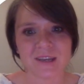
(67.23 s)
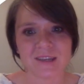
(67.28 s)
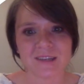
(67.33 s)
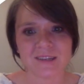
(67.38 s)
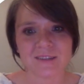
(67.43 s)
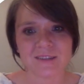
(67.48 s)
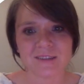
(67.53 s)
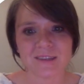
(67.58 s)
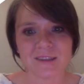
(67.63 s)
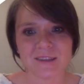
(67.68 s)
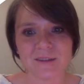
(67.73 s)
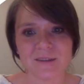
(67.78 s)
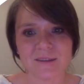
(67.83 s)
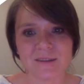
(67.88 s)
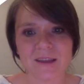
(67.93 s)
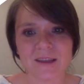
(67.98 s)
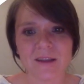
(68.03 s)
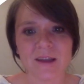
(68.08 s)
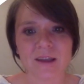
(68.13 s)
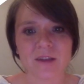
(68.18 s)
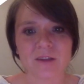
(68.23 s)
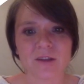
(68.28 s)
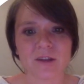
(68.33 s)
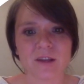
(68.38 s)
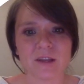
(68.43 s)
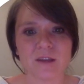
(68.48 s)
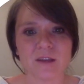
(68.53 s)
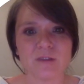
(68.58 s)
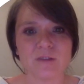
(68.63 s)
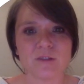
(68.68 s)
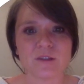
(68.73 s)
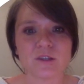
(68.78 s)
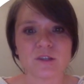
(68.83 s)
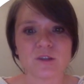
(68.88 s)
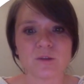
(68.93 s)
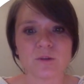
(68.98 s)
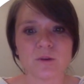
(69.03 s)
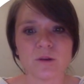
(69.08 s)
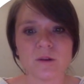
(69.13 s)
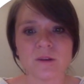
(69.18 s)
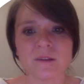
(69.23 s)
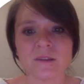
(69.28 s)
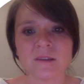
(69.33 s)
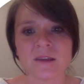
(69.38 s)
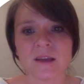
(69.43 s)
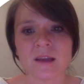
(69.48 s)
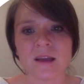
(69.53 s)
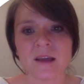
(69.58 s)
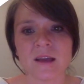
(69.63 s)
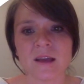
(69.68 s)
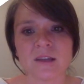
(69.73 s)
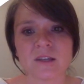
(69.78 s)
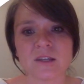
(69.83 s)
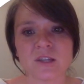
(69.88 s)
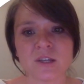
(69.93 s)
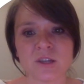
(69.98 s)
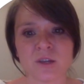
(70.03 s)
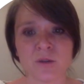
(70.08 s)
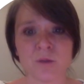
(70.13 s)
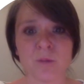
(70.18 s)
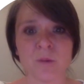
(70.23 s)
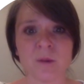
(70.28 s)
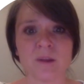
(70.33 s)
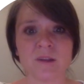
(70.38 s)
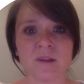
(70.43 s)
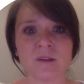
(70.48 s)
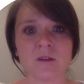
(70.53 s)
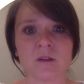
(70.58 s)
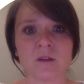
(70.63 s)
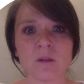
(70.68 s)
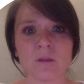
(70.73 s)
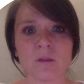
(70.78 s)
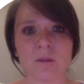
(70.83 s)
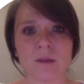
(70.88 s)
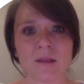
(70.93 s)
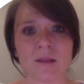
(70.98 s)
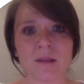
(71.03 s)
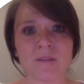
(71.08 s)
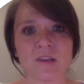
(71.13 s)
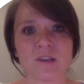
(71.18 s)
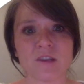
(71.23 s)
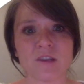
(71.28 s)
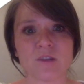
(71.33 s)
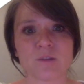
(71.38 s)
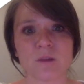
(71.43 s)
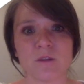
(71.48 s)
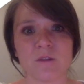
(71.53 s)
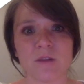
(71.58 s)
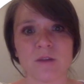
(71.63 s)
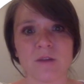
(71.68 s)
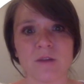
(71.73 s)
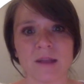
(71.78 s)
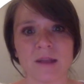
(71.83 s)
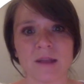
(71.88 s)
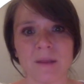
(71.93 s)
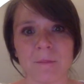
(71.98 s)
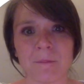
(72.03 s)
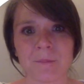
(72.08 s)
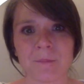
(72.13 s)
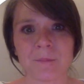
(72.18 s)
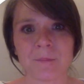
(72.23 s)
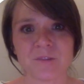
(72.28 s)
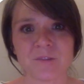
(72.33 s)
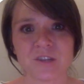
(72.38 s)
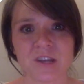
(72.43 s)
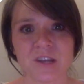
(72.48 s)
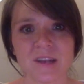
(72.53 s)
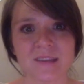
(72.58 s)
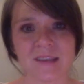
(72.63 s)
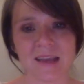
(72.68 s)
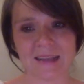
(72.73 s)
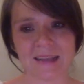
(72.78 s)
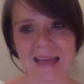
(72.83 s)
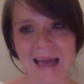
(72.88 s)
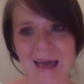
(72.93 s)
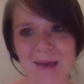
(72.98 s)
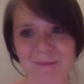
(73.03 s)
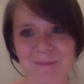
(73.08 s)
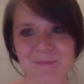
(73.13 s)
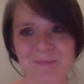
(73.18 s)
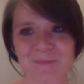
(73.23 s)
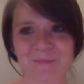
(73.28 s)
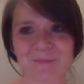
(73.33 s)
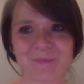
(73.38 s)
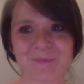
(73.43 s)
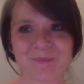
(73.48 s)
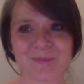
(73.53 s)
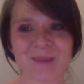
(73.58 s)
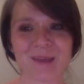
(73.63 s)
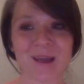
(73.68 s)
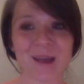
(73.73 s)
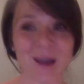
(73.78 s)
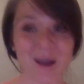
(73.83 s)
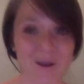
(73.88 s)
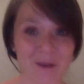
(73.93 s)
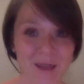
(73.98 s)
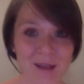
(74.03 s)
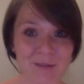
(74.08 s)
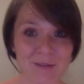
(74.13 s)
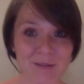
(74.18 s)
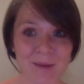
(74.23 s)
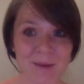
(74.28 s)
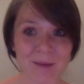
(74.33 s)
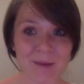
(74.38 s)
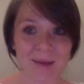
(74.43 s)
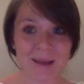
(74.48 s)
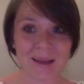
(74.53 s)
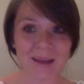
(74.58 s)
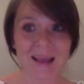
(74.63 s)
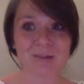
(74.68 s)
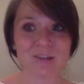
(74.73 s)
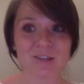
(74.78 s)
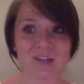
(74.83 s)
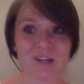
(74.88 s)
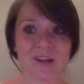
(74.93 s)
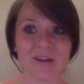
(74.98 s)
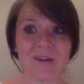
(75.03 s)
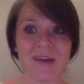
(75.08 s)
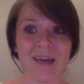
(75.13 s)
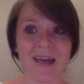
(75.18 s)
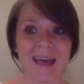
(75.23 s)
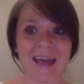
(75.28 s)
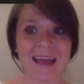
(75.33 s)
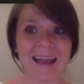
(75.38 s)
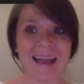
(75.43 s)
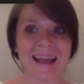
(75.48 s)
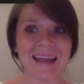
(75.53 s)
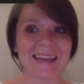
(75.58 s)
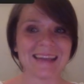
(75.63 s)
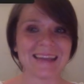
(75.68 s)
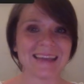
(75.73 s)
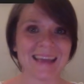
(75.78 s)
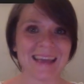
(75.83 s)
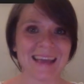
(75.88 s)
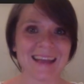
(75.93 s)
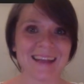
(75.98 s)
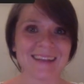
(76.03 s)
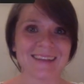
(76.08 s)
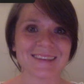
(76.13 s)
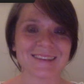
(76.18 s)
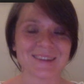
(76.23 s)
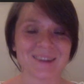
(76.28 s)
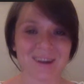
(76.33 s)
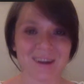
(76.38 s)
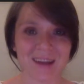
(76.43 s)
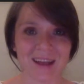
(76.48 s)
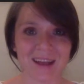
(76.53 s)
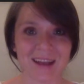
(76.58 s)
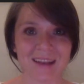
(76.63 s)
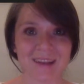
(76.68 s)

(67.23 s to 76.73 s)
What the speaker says: Do you see those there? And you're going to use the tools to put a circle around the fish when you find them. Just like that. All right, everybody, I want you to go ahead and get started.